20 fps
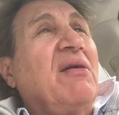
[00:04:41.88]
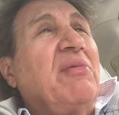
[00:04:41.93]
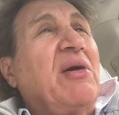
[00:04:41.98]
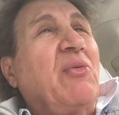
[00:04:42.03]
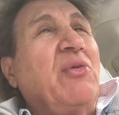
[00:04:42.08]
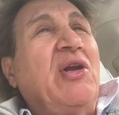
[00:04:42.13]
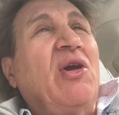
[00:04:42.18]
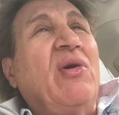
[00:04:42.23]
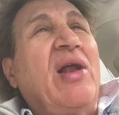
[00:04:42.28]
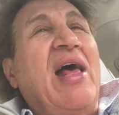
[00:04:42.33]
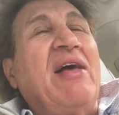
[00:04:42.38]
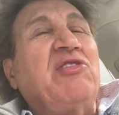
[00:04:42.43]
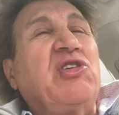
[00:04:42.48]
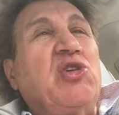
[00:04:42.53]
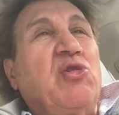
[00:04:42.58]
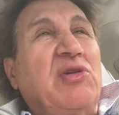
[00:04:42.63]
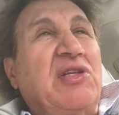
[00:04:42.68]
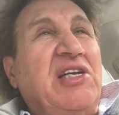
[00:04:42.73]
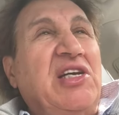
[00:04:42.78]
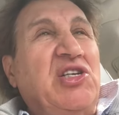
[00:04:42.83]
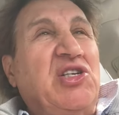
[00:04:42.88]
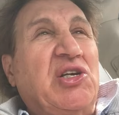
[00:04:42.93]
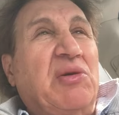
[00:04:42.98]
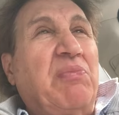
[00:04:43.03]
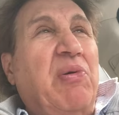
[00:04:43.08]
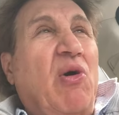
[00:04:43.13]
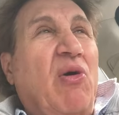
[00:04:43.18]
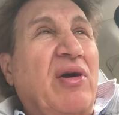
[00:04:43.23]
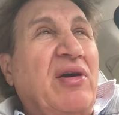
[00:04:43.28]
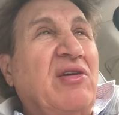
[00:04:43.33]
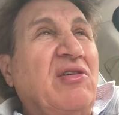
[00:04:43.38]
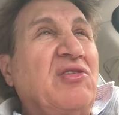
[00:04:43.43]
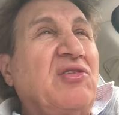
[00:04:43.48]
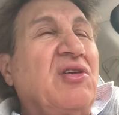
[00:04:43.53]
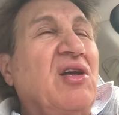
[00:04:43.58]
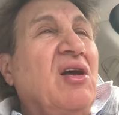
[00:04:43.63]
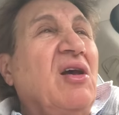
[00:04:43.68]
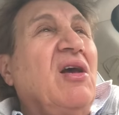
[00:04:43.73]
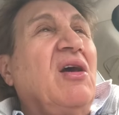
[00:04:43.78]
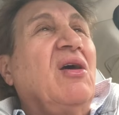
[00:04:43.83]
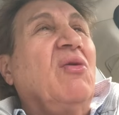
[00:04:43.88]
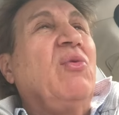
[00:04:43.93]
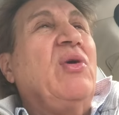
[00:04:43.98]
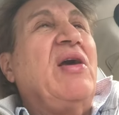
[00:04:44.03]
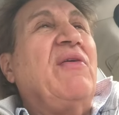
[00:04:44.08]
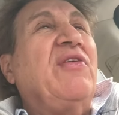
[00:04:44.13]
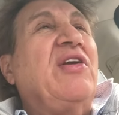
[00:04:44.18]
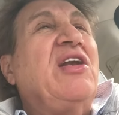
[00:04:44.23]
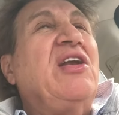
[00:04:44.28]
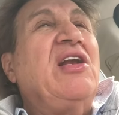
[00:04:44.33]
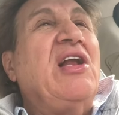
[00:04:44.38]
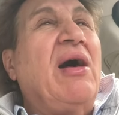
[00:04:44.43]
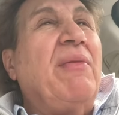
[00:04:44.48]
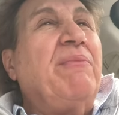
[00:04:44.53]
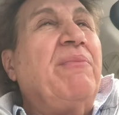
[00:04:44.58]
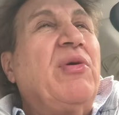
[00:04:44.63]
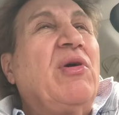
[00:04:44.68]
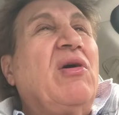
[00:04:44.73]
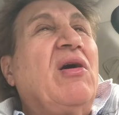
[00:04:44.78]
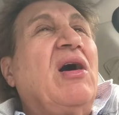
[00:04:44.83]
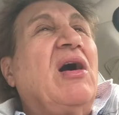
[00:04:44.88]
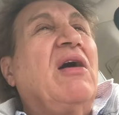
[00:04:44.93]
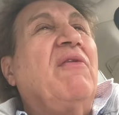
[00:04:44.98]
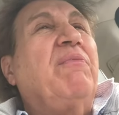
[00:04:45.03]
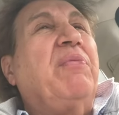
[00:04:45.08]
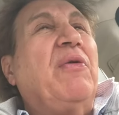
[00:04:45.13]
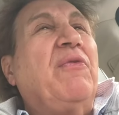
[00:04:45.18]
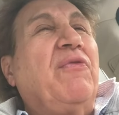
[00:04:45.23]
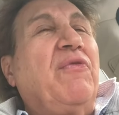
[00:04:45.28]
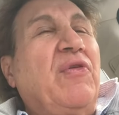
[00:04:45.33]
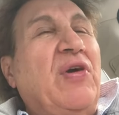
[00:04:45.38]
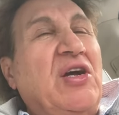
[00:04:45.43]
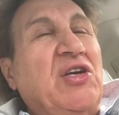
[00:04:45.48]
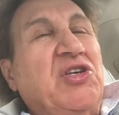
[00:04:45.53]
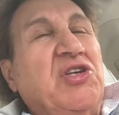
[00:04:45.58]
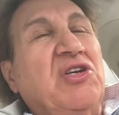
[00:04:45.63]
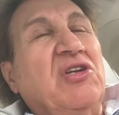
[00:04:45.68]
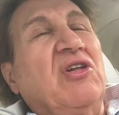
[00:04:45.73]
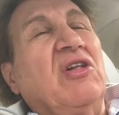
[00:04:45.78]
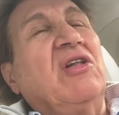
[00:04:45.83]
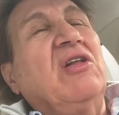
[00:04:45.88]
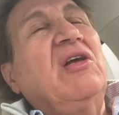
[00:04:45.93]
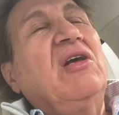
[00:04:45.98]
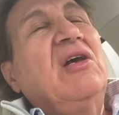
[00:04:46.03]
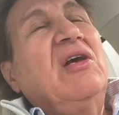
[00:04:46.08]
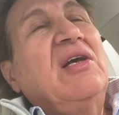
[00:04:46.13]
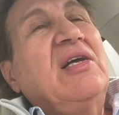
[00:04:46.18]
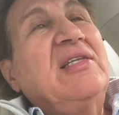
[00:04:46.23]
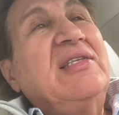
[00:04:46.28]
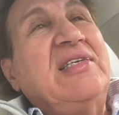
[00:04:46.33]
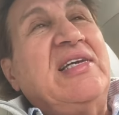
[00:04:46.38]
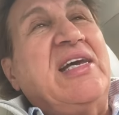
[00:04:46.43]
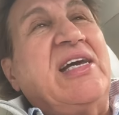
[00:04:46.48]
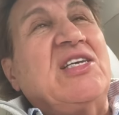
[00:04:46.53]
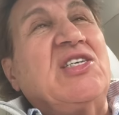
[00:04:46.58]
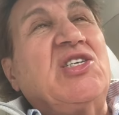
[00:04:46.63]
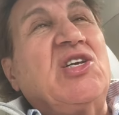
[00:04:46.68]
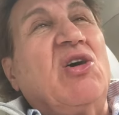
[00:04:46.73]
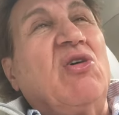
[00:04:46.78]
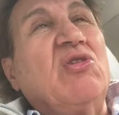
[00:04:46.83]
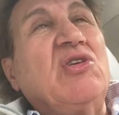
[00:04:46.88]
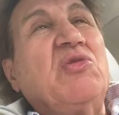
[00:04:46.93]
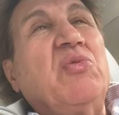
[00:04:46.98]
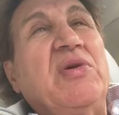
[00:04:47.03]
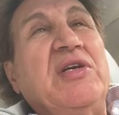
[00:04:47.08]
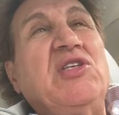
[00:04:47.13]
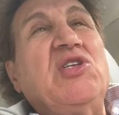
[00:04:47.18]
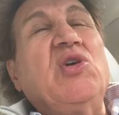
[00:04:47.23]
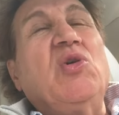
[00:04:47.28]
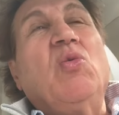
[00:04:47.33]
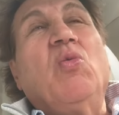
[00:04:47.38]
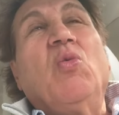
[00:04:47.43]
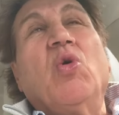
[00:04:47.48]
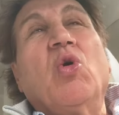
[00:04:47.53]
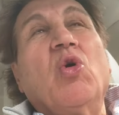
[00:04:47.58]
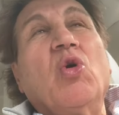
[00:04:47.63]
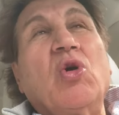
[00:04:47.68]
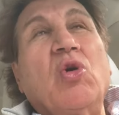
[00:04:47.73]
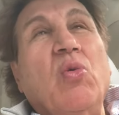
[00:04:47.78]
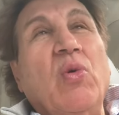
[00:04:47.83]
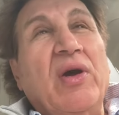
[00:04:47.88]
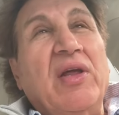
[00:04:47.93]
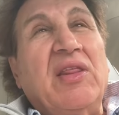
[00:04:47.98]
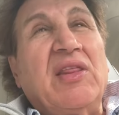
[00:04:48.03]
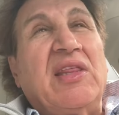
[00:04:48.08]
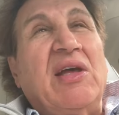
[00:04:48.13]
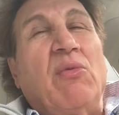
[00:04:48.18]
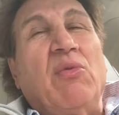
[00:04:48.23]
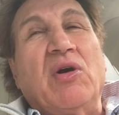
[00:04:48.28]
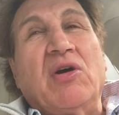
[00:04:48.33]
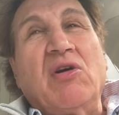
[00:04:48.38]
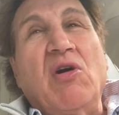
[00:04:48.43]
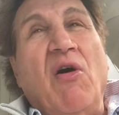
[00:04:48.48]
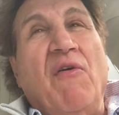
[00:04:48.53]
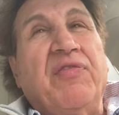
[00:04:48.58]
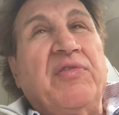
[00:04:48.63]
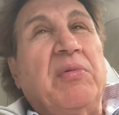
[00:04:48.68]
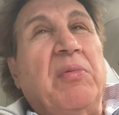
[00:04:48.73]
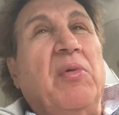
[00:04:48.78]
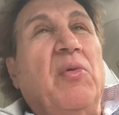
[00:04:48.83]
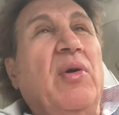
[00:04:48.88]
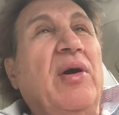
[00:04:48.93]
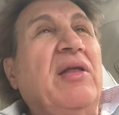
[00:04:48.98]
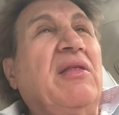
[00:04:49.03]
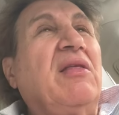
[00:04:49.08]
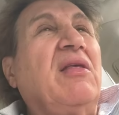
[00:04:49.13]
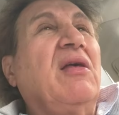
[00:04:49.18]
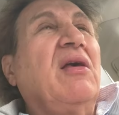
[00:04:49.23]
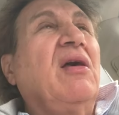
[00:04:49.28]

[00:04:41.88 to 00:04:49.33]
But we don't have strategic partners. We have a number of professional DSOs we do work with that we're comfortable with.